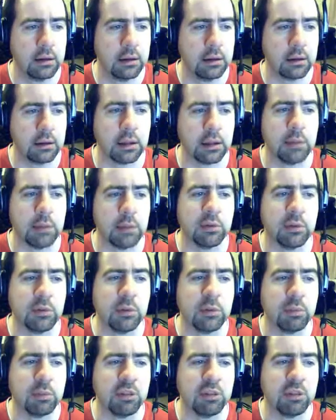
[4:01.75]
and keeps
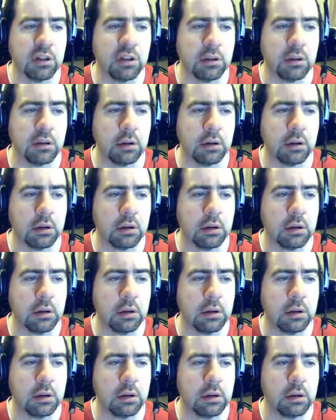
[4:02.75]
me prisoner
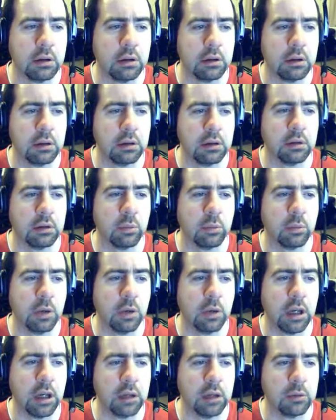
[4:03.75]
in this
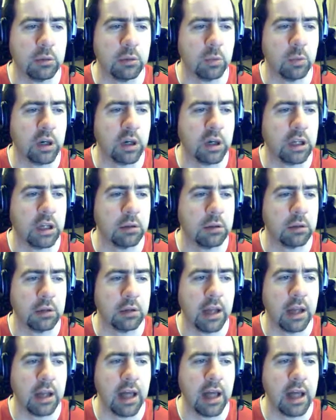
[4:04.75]
wild, wild
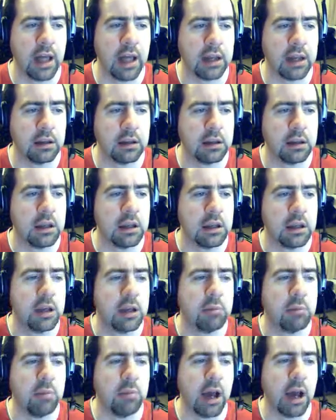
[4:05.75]
land,
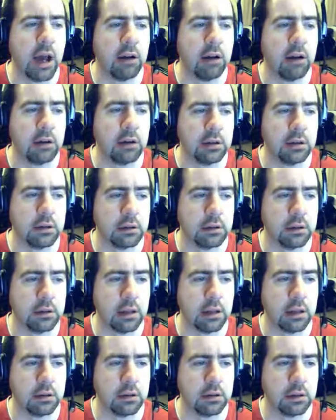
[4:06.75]
barren and
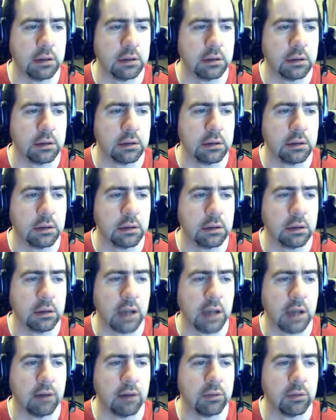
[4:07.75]
desolate,
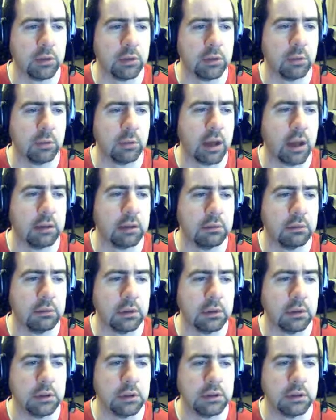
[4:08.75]
covered with white
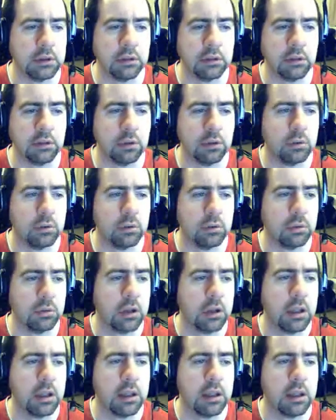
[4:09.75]
virgin snow,
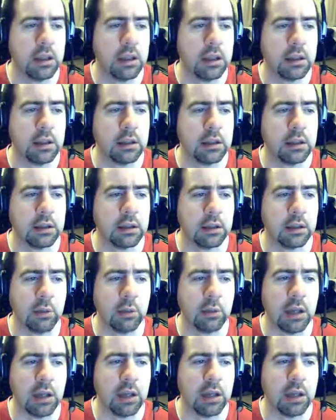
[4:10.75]
yet
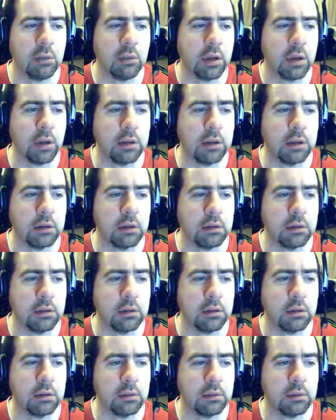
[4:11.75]
where once,